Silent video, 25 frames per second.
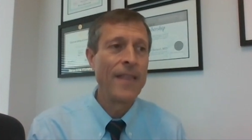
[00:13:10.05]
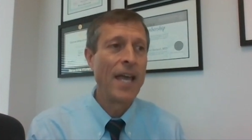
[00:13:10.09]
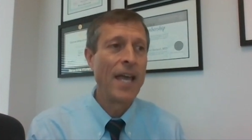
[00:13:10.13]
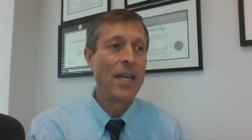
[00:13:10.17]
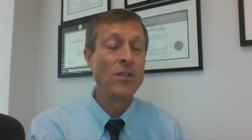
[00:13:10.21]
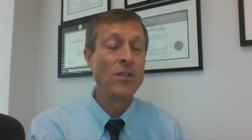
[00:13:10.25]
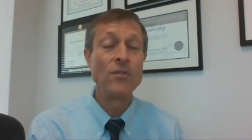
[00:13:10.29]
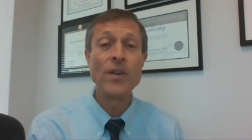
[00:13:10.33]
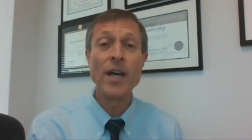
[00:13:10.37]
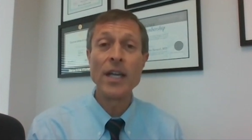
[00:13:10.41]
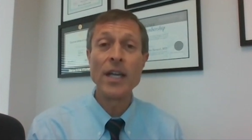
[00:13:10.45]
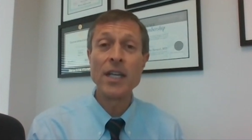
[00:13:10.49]

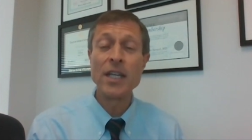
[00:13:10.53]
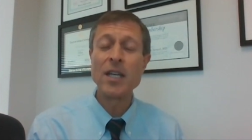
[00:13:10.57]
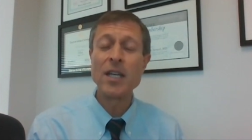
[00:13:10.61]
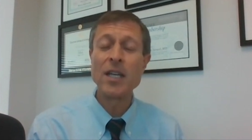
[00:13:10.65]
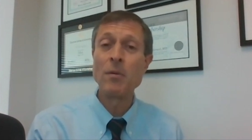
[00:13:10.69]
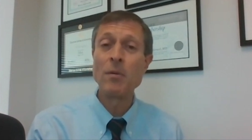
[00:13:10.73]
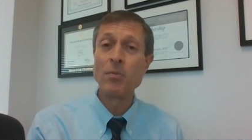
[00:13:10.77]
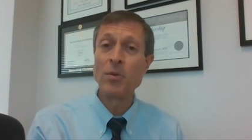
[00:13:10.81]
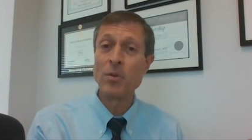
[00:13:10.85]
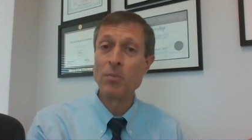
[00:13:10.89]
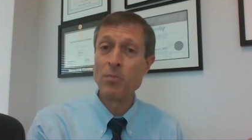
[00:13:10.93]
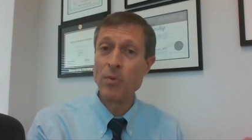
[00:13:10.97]
And you've got to
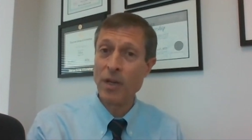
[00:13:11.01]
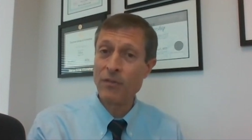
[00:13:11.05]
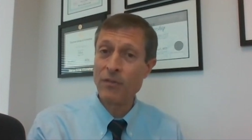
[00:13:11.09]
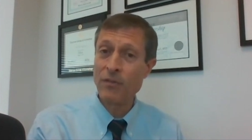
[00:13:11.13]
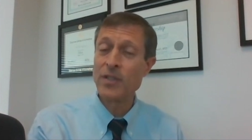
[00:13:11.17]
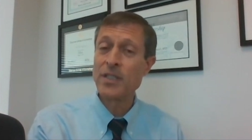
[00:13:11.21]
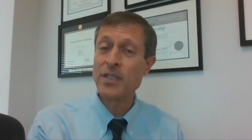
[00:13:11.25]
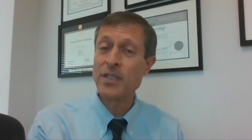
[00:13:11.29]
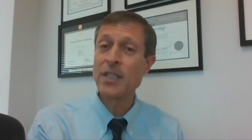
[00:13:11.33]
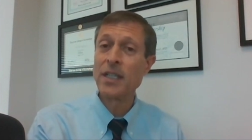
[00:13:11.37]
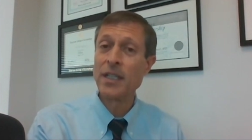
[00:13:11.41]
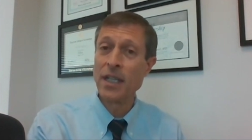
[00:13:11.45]
come up with
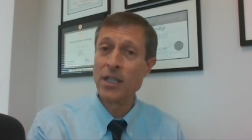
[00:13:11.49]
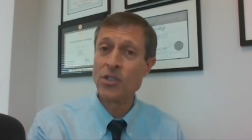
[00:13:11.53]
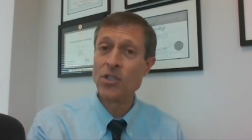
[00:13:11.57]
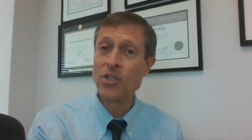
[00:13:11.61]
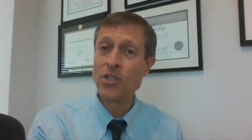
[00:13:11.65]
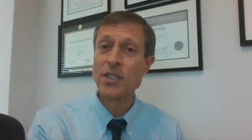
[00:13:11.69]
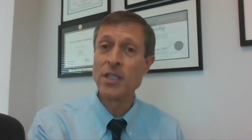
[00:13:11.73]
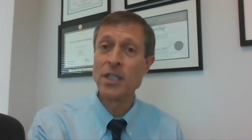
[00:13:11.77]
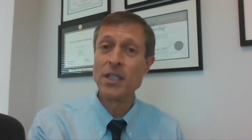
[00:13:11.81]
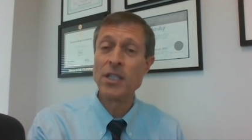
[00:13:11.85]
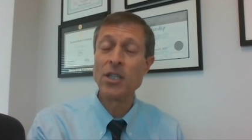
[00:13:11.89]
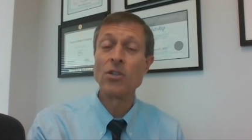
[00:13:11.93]
breakfasts and
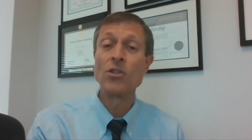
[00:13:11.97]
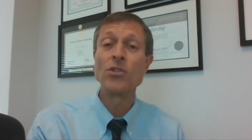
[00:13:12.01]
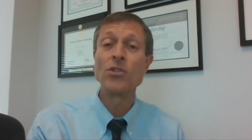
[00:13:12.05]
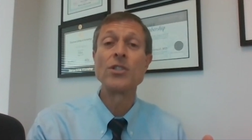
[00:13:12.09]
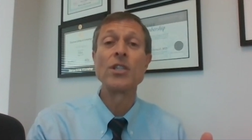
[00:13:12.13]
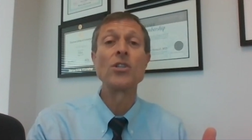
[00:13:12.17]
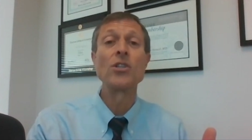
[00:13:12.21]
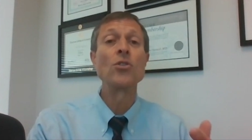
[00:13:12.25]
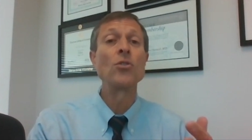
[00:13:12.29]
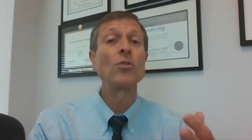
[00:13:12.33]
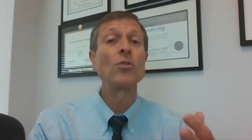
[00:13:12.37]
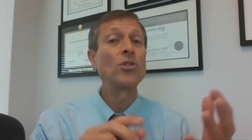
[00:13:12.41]
lunches and dinners
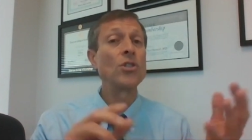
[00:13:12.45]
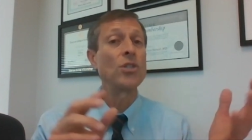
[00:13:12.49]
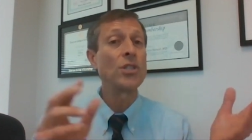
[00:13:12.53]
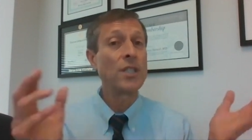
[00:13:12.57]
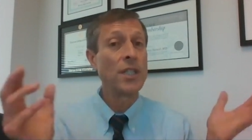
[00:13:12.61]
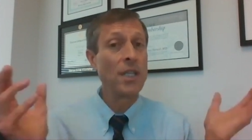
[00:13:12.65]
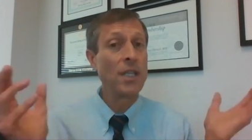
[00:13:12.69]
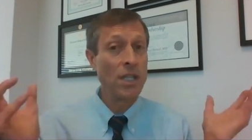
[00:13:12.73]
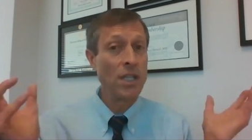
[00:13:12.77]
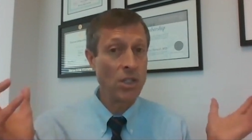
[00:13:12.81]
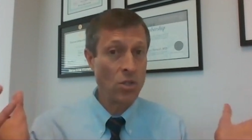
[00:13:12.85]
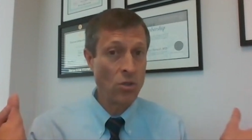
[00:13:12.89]
that you're
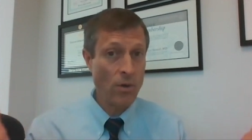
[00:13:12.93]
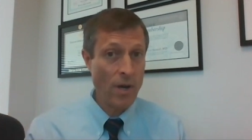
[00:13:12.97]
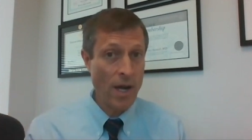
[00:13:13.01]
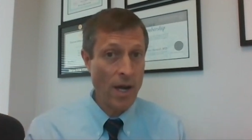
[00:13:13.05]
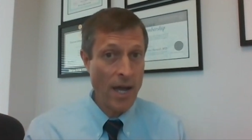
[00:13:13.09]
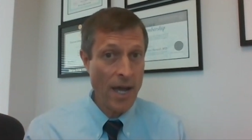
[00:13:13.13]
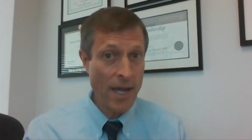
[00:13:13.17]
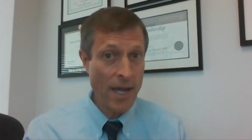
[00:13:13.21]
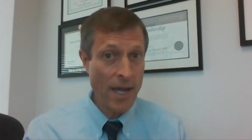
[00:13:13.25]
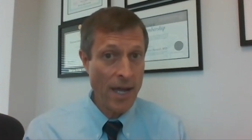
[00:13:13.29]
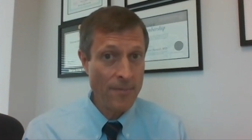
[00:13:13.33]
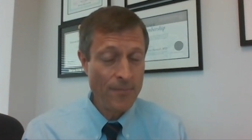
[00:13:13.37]
just gonna
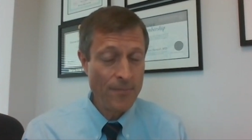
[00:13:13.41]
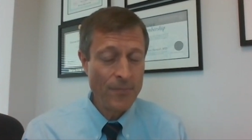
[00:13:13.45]
try.